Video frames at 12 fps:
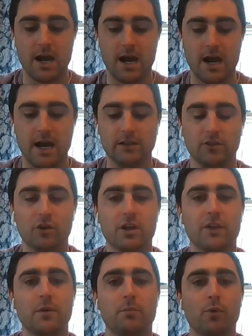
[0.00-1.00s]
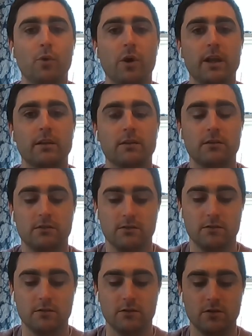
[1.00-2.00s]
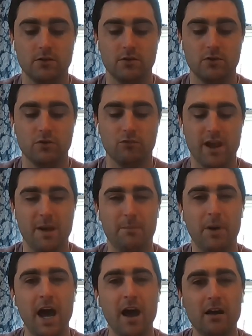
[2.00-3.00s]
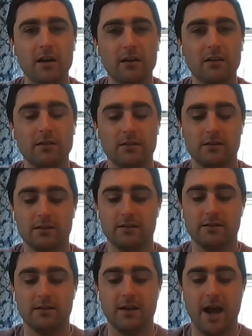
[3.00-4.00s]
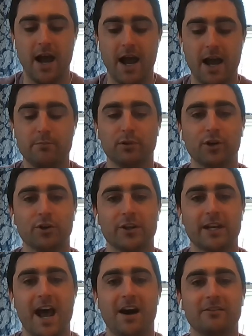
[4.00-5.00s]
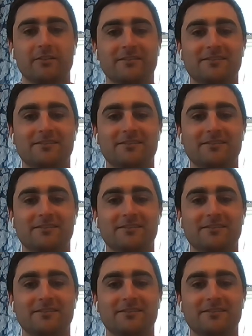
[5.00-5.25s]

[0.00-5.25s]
I look at the boy. Grandpa? I blurted out.